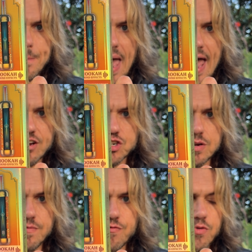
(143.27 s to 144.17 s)

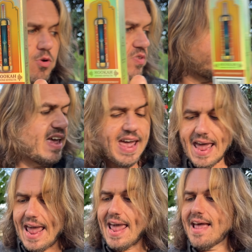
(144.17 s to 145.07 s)
passion fruit,
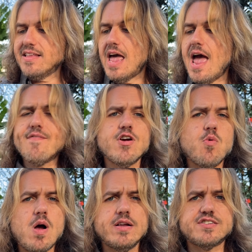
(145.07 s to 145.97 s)
and
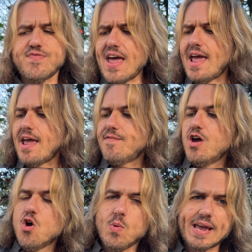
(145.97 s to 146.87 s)
everyone's fave,
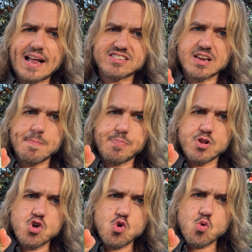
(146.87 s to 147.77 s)
we got some
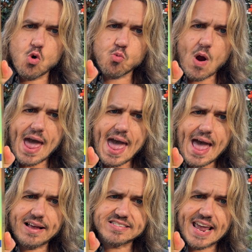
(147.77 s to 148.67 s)
blue
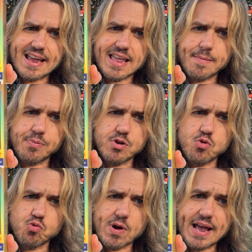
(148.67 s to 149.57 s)
raz and a
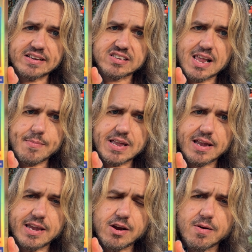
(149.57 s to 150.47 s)
blue raz
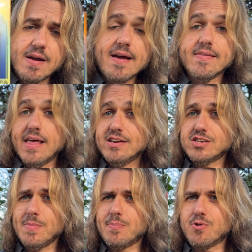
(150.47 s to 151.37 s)
lemonade here. That
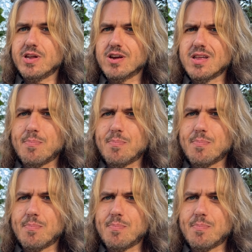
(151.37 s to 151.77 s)
should be pretty good.